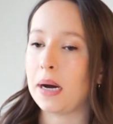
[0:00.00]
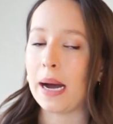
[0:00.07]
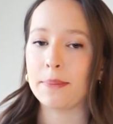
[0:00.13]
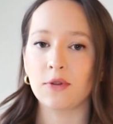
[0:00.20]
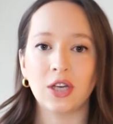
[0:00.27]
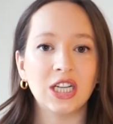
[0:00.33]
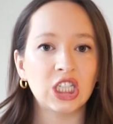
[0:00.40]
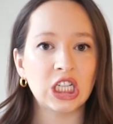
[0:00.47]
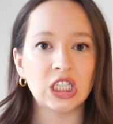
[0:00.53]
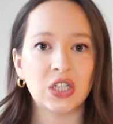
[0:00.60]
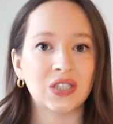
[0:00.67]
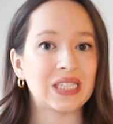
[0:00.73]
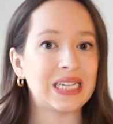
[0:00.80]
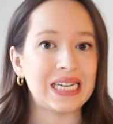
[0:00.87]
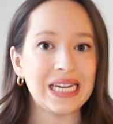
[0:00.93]
population
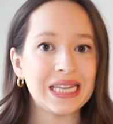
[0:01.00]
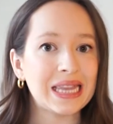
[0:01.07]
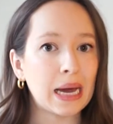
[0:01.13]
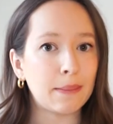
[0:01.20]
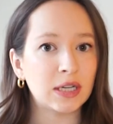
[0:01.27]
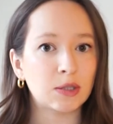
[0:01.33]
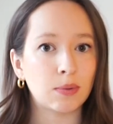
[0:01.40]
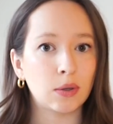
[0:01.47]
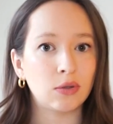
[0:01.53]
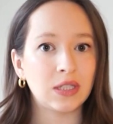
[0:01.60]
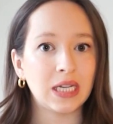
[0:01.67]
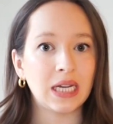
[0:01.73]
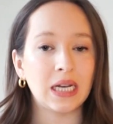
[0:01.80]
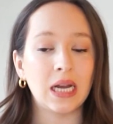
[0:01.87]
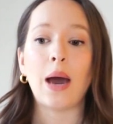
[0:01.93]
doesn't need that much
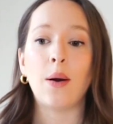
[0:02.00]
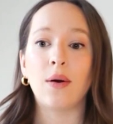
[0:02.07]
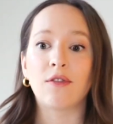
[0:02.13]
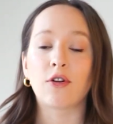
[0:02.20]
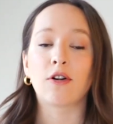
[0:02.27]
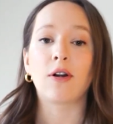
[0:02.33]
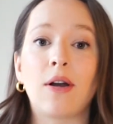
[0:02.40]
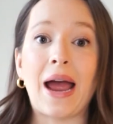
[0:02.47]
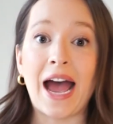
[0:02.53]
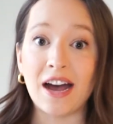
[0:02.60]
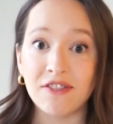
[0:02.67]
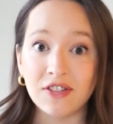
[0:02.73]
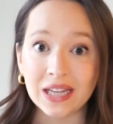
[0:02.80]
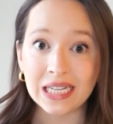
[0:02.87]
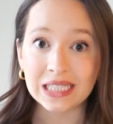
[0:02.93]
protein. However,
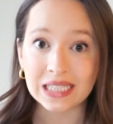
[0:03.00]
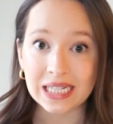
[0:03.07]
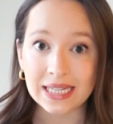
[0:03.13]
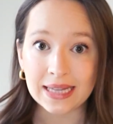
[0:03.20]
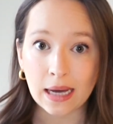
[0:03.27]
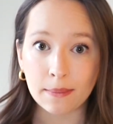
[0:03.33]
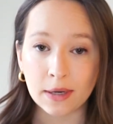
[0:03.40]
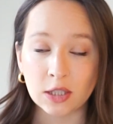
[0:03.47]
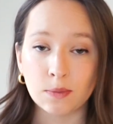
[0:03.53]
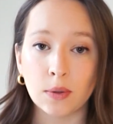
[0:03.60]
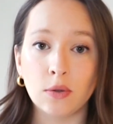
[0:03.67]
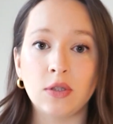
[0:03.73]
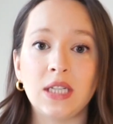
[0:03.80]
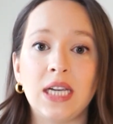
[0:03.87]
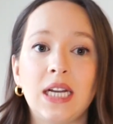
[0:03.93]
athletes need that much
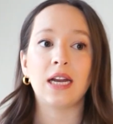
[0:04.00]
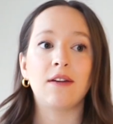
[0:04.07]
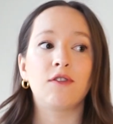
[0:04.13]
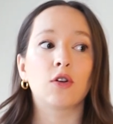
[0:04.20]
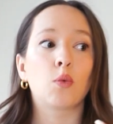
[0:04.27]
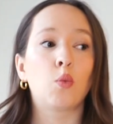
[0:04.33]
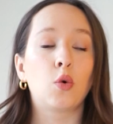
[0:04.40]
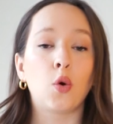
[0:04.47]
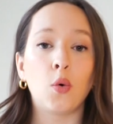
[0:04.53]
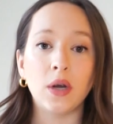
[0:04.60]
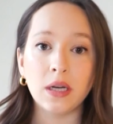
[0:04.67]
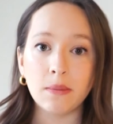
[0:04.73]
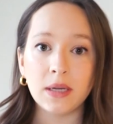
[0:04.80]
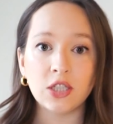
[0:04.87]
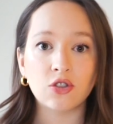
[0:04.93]
protein. If you're going
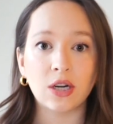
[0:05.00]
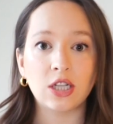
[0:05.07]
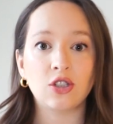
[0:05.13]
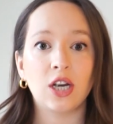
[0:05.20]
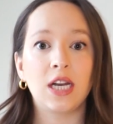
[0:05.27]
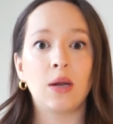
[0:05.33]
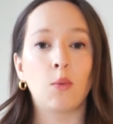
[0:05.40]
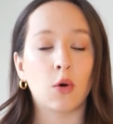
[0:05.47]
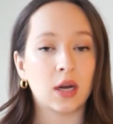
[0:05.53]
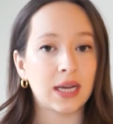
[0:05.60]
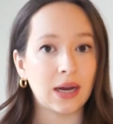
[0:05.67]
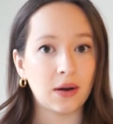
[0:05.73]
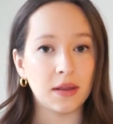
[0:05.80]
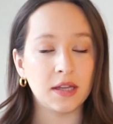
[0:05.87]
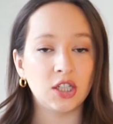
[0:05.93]
to be strength training, working
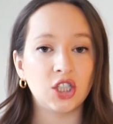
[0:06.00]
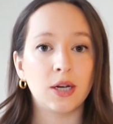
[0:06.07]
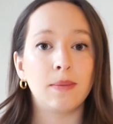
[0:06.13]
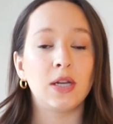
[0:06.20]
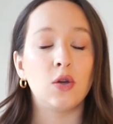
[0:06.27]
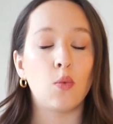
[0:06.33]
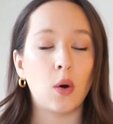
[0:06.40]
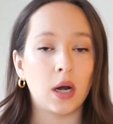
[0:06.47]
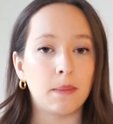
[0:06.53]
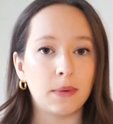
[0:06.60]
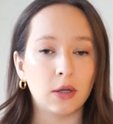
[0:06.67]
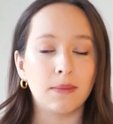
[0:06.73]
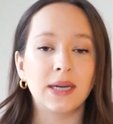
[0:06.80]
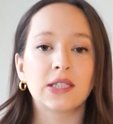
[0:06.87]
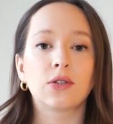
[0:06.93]
out in the gym, and you want to
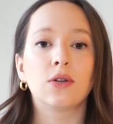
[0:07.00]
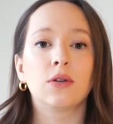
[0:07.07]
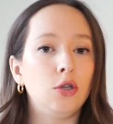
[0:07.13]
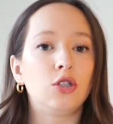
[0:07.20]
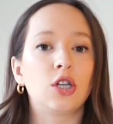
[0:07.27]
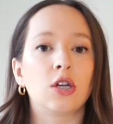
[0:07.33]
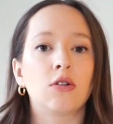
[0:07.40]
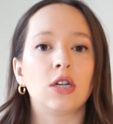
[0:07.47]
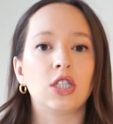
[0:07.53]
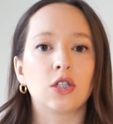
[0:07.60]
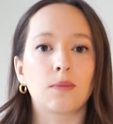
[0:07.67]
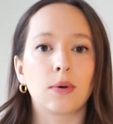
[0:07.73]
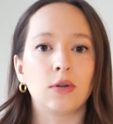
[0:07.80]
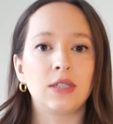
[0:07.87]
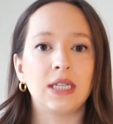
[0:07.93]
build muscle, you should increase your
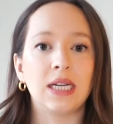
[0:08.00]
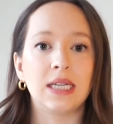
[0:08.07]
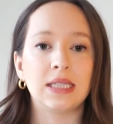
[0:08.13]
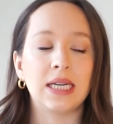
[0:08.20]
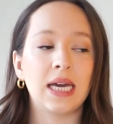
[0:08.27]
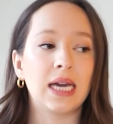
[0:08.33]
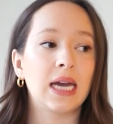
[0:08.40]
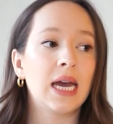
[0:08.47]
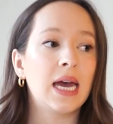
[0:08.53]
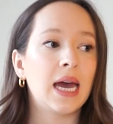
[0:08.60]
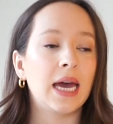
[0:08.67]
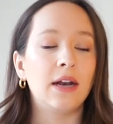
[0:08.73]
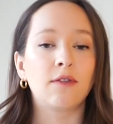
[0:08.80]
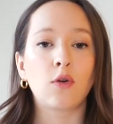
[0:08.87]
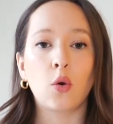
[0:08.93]
protein intake.
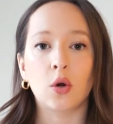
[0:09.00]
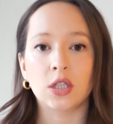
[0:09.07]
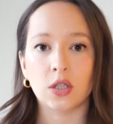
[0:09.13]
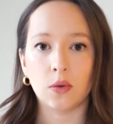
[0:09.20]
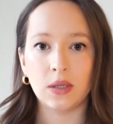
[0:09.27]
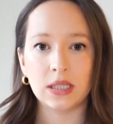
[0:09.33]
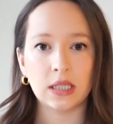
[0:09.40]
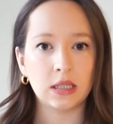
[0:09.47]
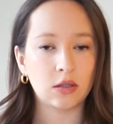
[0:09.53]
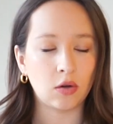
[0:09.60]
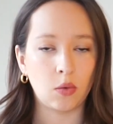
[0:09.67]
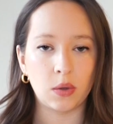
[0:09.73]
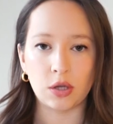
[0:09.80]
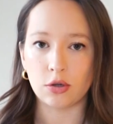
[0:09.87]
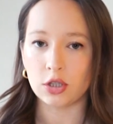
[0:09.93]
And of course, always
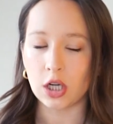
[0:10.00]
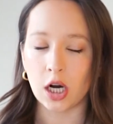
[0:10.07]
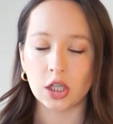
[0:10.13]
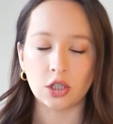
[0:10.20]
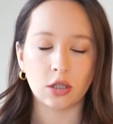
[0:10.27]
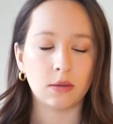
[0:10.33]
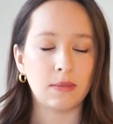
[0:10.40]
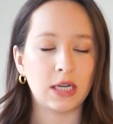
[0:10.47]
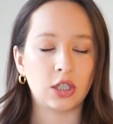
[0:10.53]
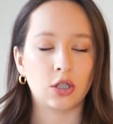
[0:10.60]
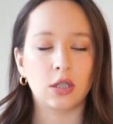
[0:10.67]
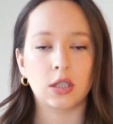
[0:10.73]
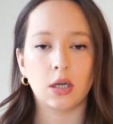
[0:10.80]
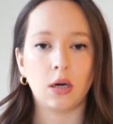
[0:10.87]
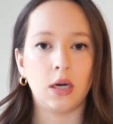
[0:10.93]
consult with your doctor and make sure
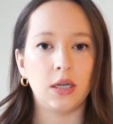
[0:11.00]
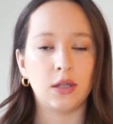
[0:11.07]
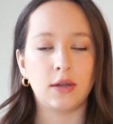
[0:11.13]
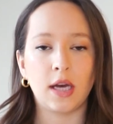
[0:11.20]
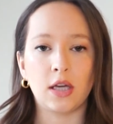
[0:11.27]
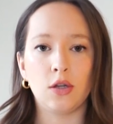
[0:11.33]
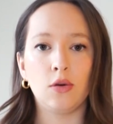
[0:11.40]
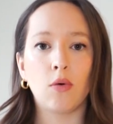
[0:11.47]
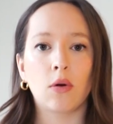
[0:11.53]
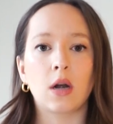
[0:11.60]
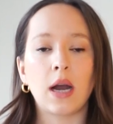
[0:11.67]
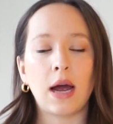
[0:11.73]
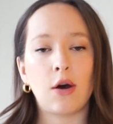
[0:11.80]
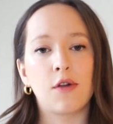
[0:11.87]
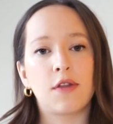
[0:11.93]
that your
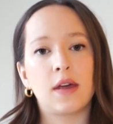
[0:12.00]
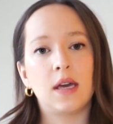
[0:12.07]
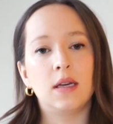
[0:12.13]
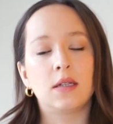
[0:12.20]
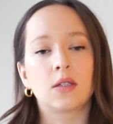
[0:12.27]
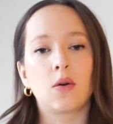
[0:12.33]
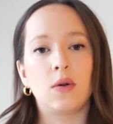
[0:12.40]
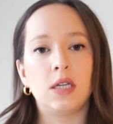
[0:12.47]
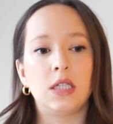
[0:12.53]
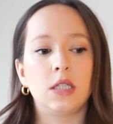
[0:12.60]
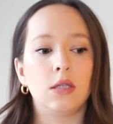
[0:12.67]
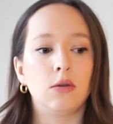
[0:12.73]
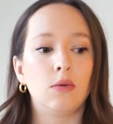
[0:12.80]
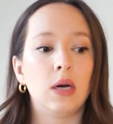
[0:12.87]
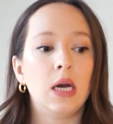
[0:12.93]
health is going
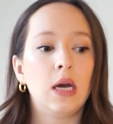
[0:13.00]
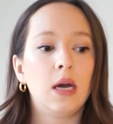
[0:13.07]
to